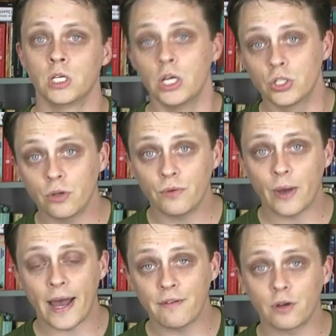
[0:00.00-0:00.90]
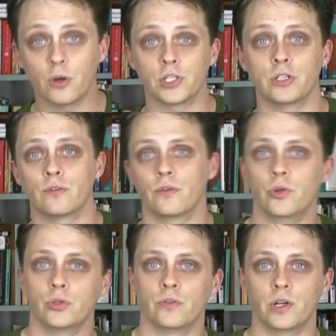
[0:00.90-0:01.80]
So if you have a question for a
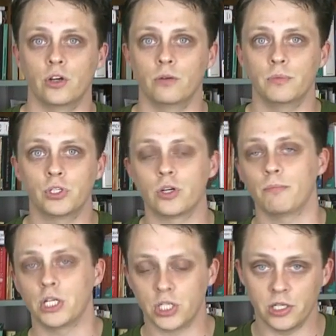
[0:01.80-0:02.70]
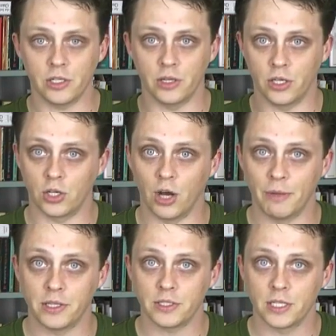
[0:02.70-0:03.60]
future video, be sure to mention it in the
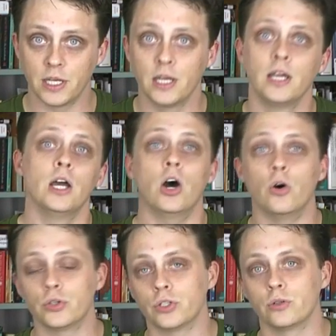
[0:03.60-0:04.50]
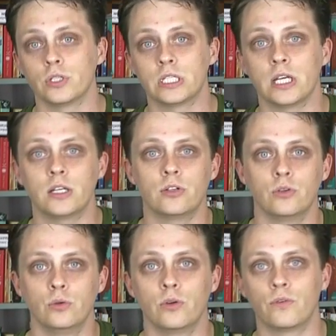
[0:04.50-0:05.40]
comments. Also, stay
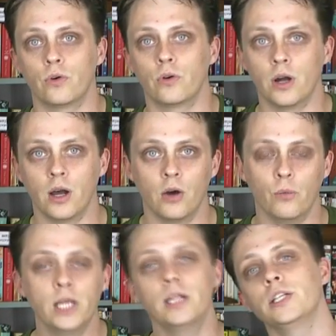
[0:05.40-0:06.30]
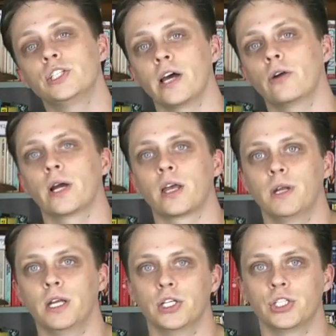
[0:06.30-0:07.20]
tuned for a weekly channel
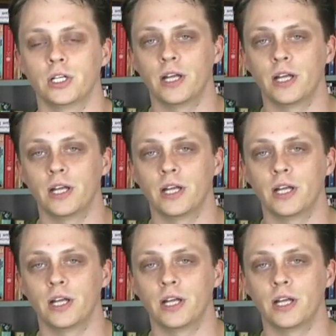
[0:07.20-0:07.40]
recommendation